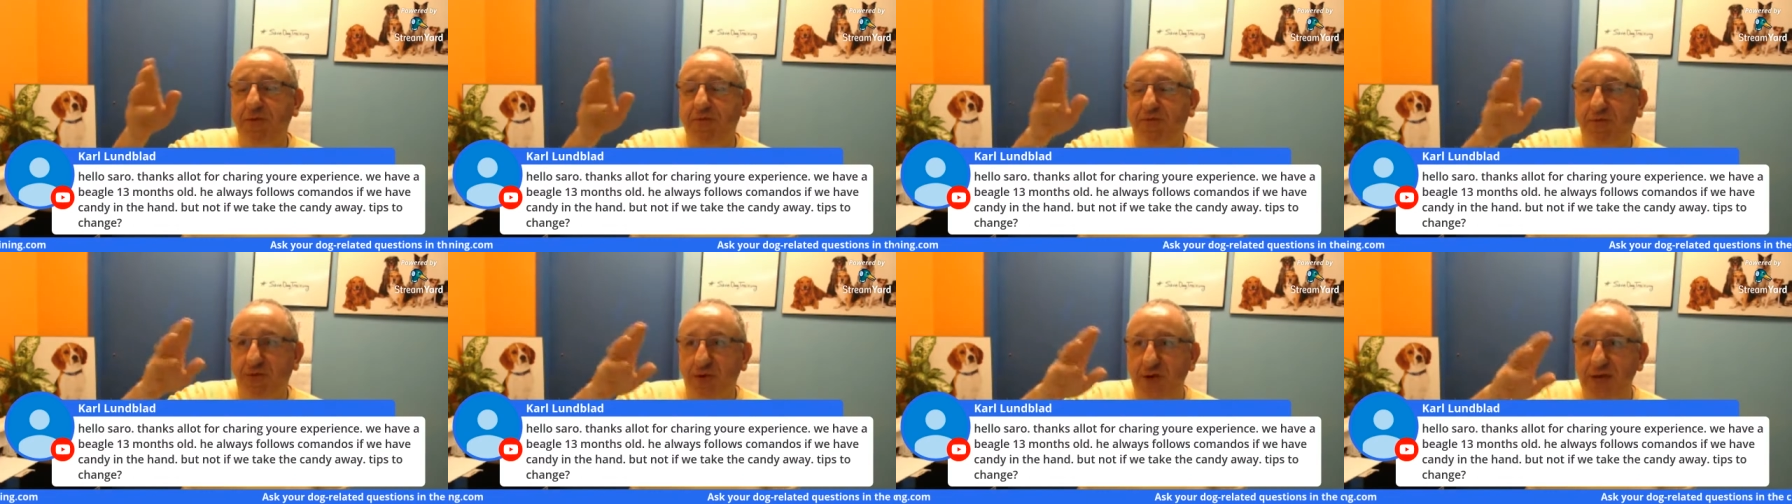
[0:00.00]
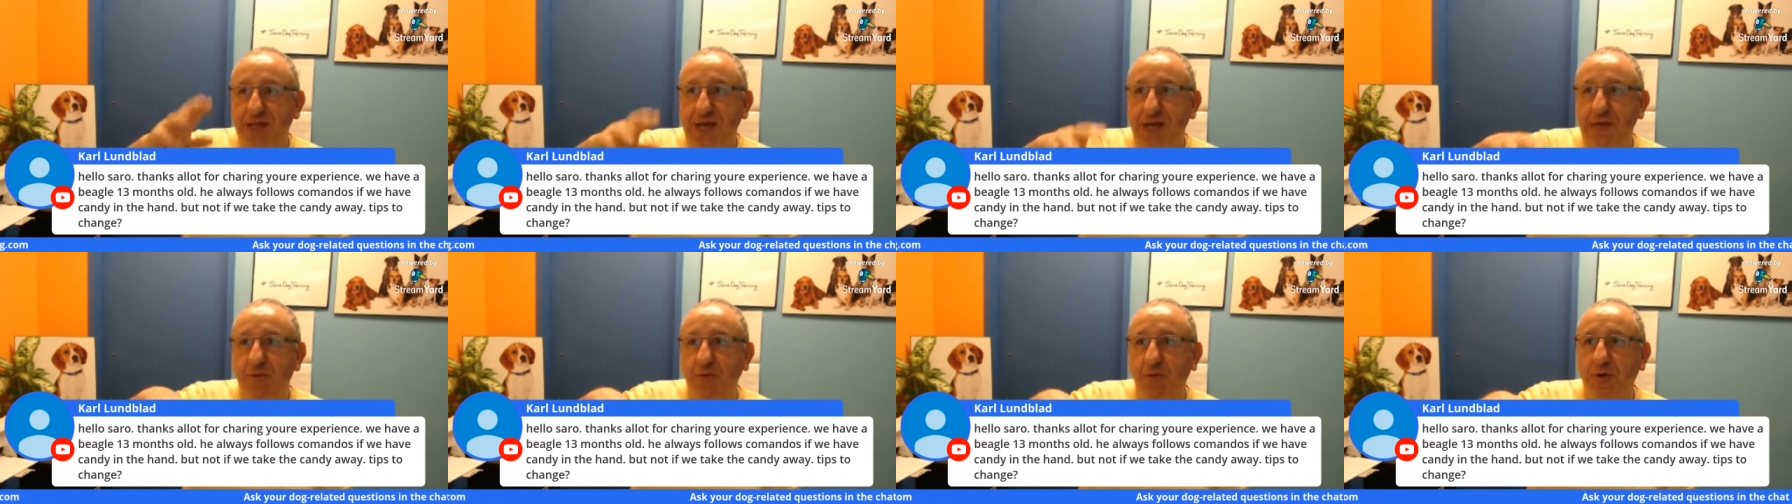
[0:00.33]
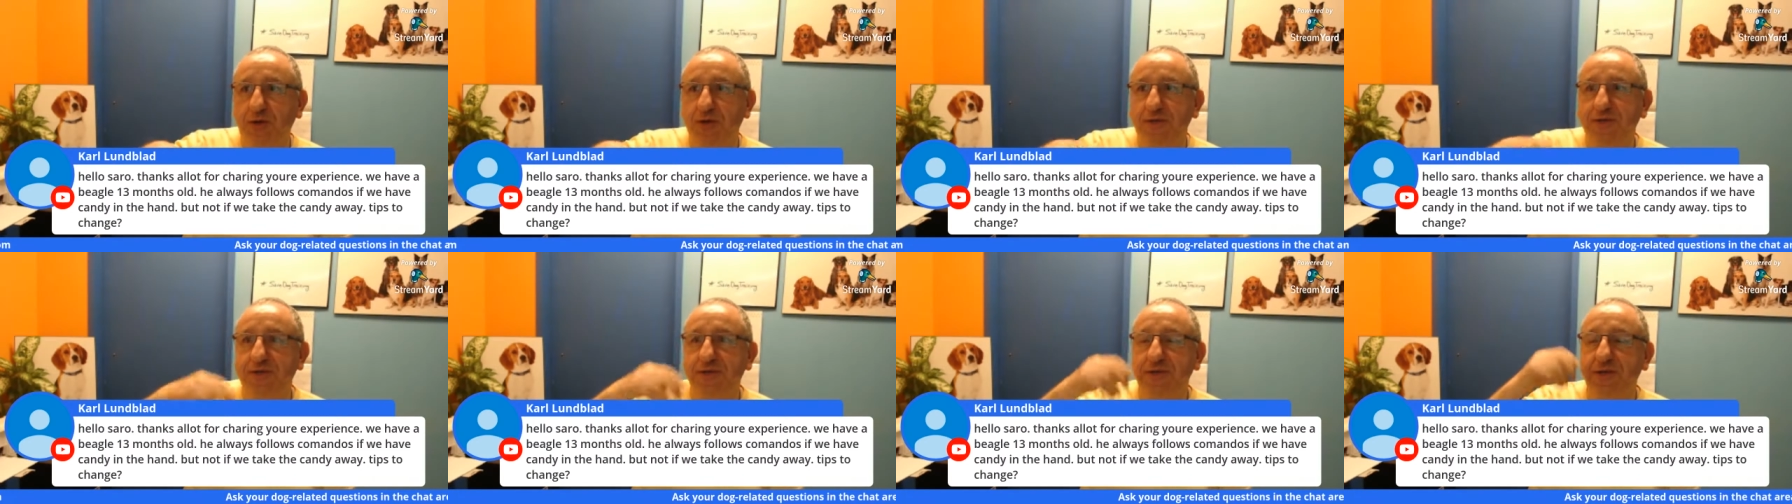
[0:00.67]
Before that
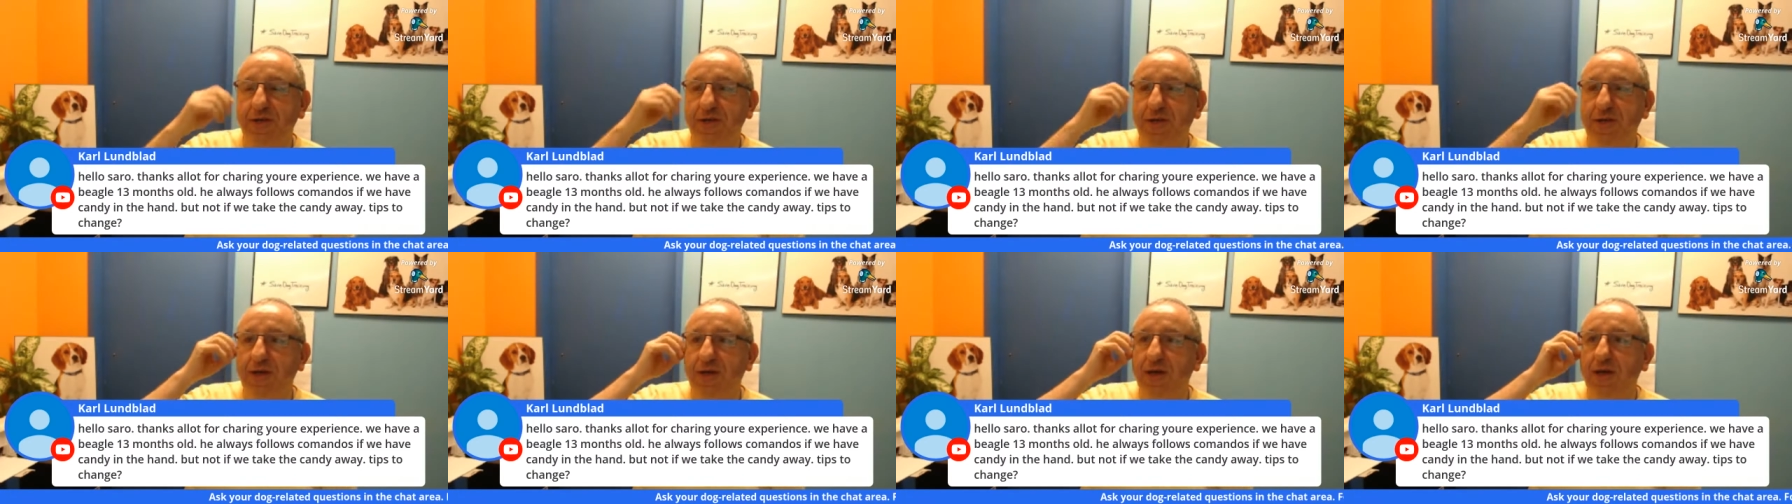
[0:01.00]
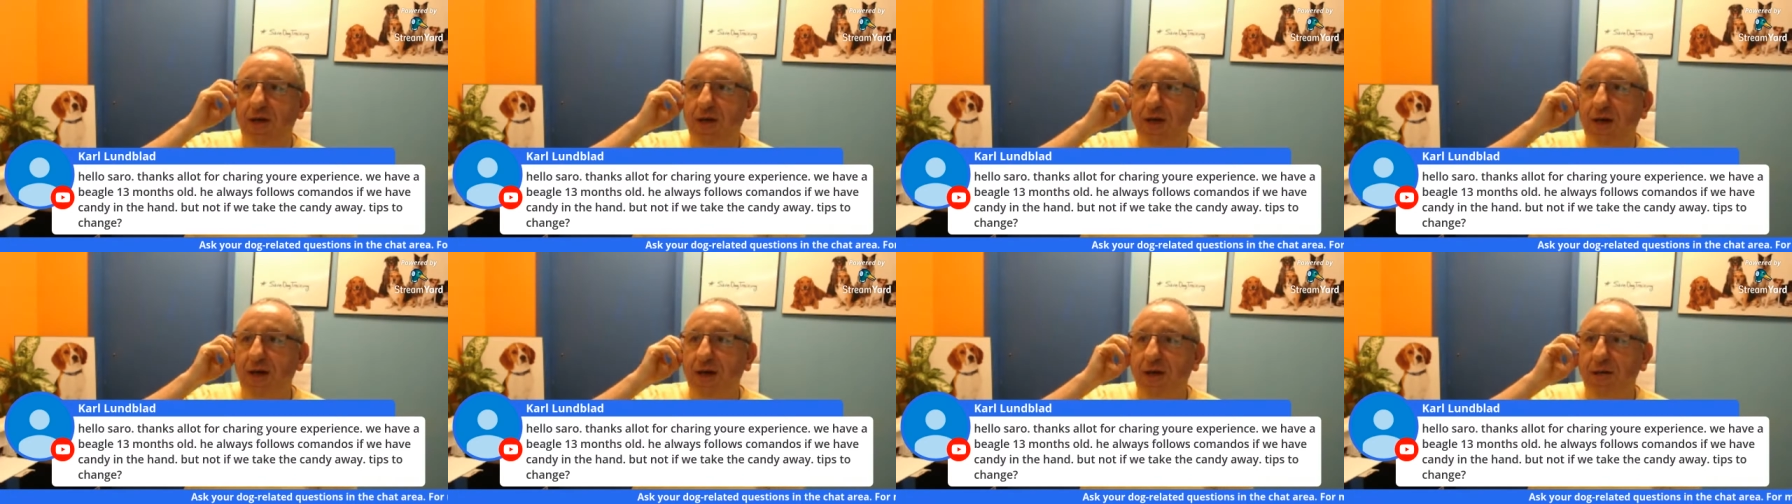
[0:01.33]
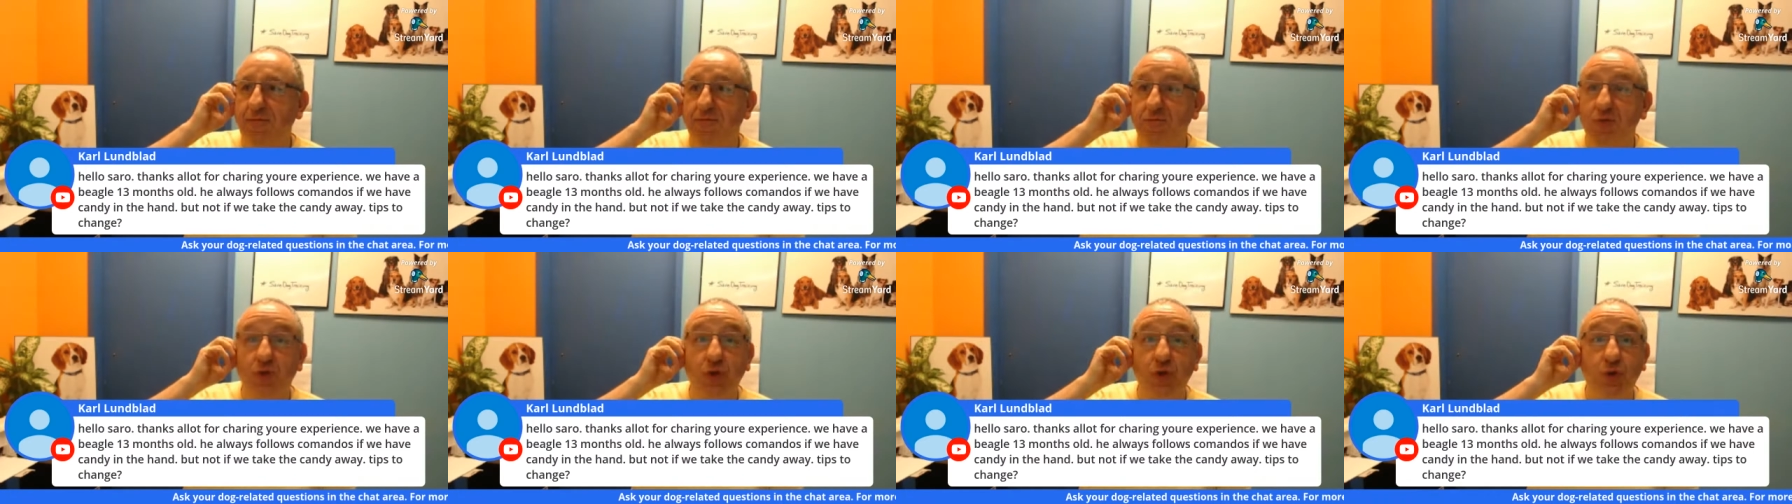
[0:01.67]
was
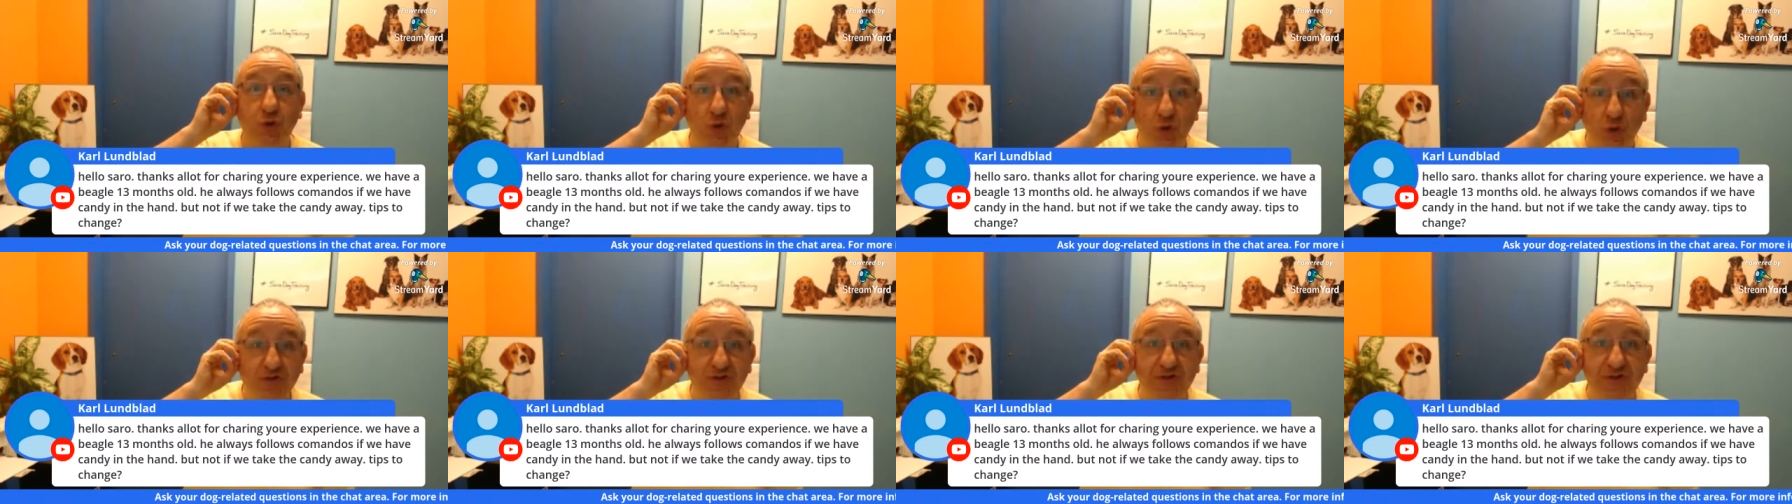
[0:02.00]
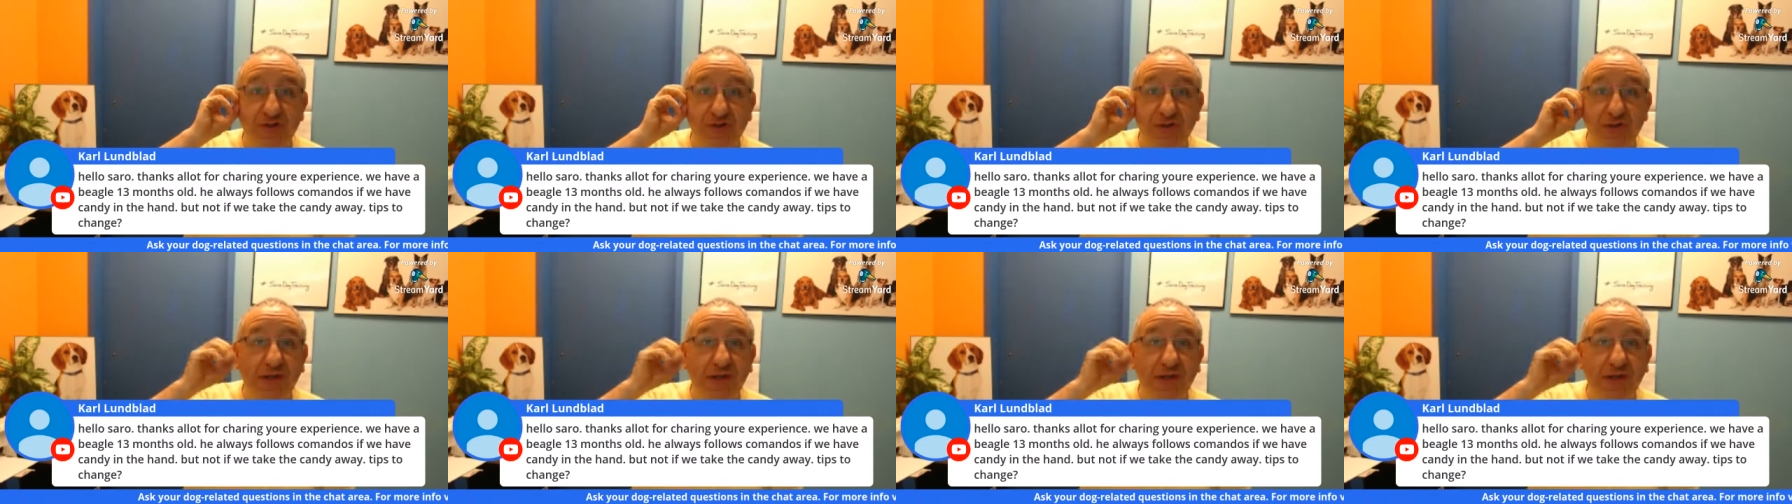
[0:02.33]
uh, tools.